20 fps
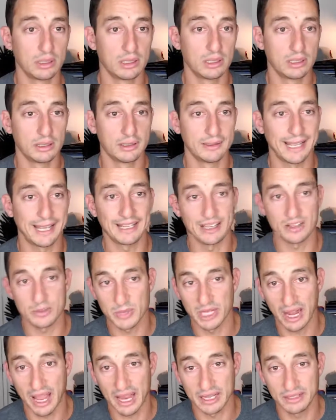That gets me
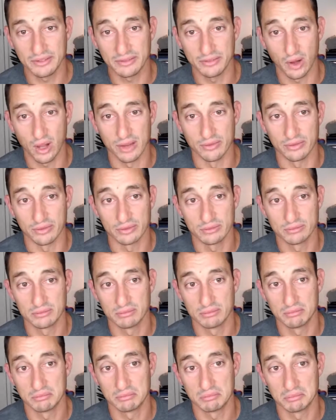to 85.
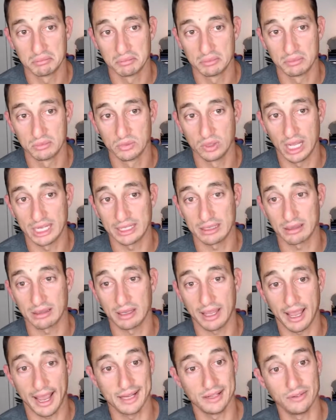Like
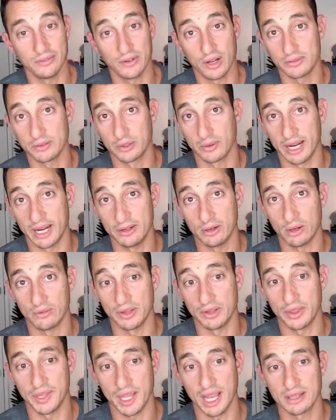85 grand off
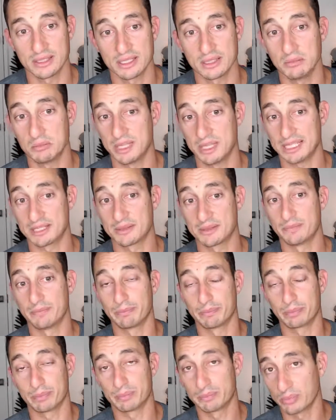1,000. That's
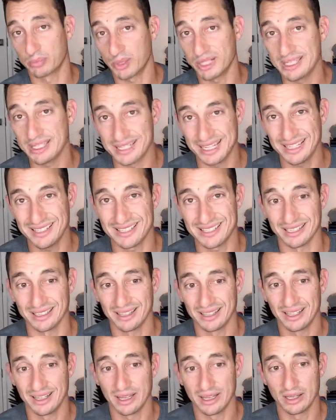pretty decent.
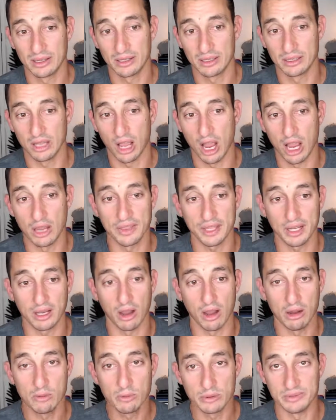I think
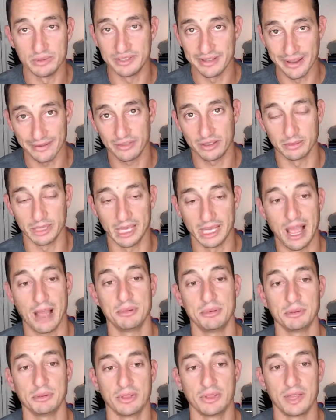I would definitely be
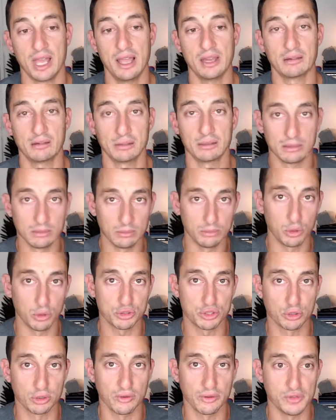happy with that. Not
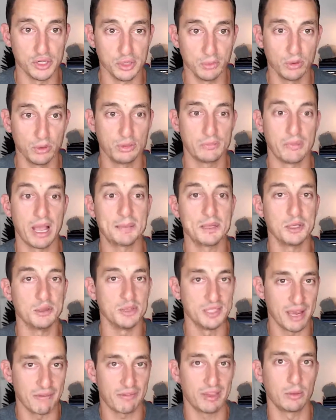sure if you would. Maybe you
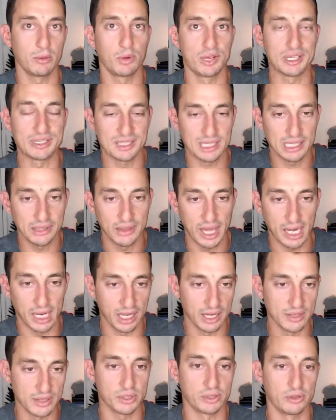definitely want to see that
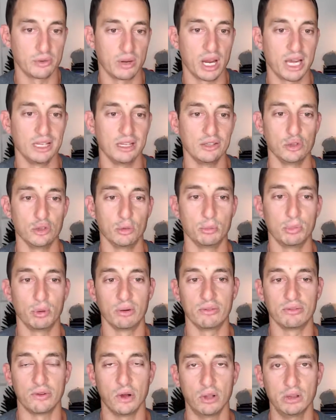100 grand in your
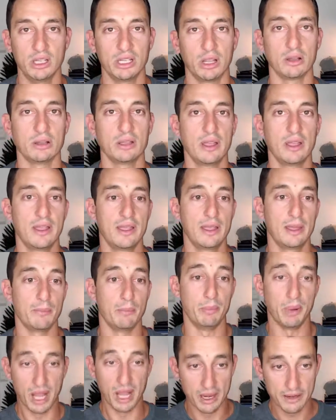portfolio.
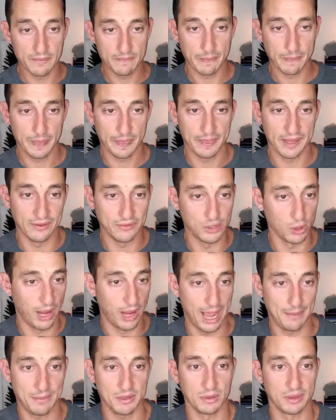But if you're
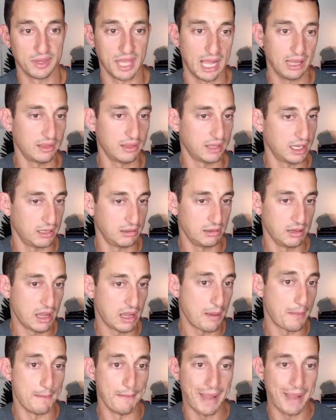happy with that, then
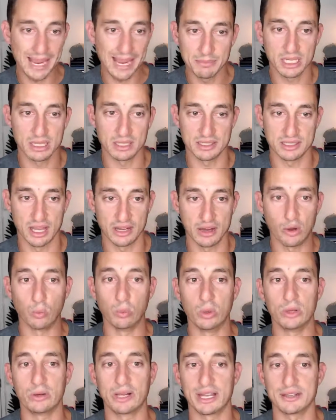maybe Cardano
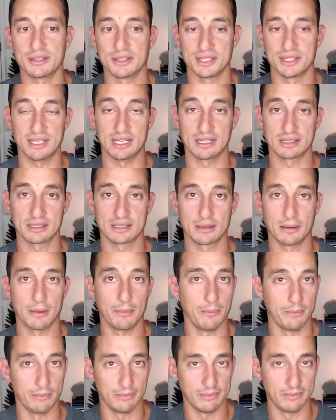will get to 6.
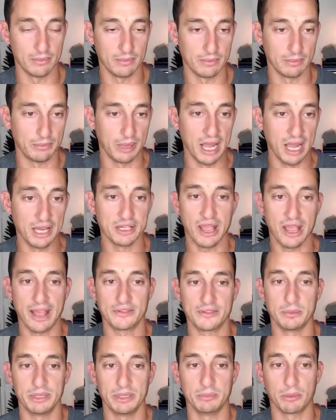But you have
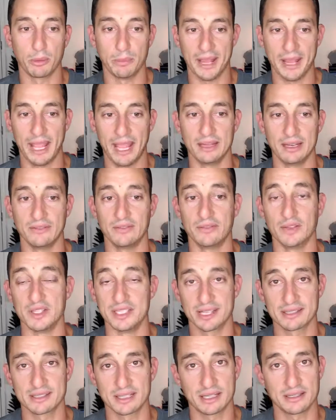to be prepared. If it
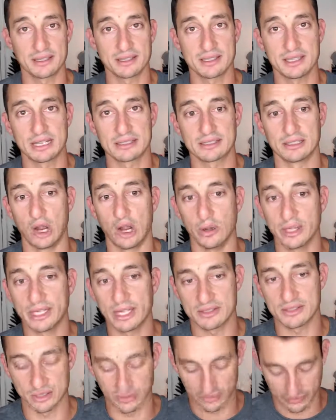doesn't get to 6, it only
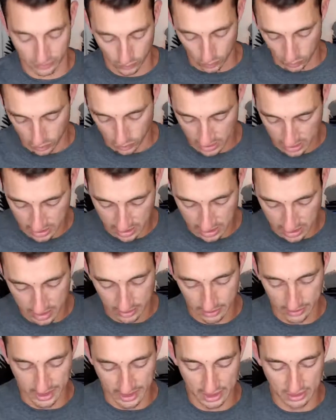gets to 4,
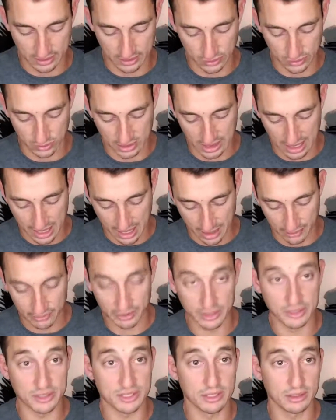then your
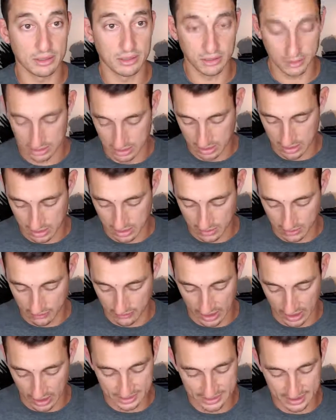current
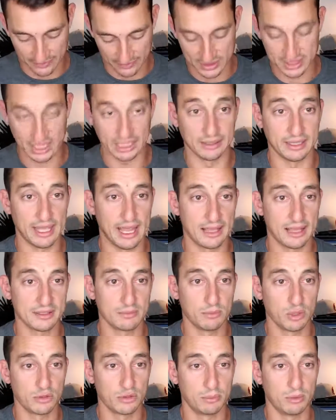17,000
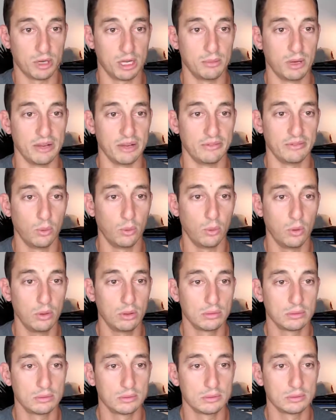multiplied by 4
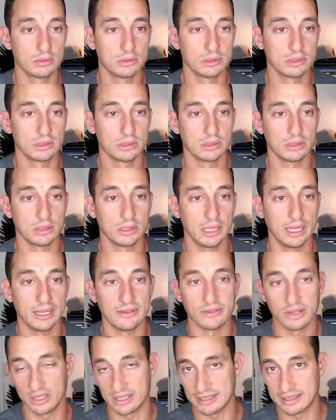is
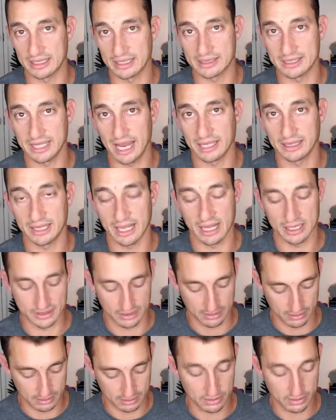only 68,000.